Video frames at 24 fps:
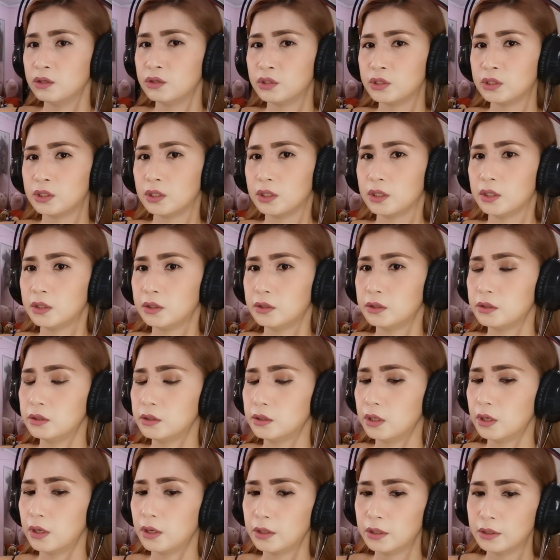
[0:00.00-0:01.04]

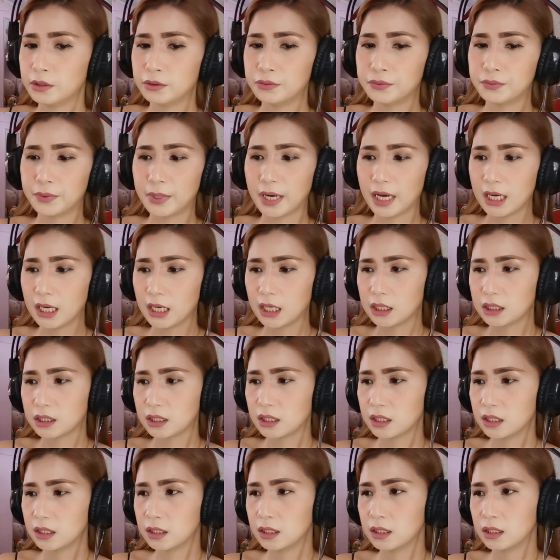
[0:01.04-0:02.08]
So,
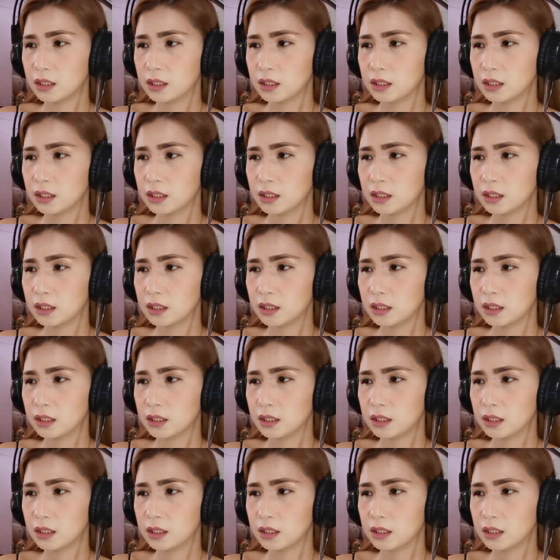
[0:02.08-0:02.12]
alright.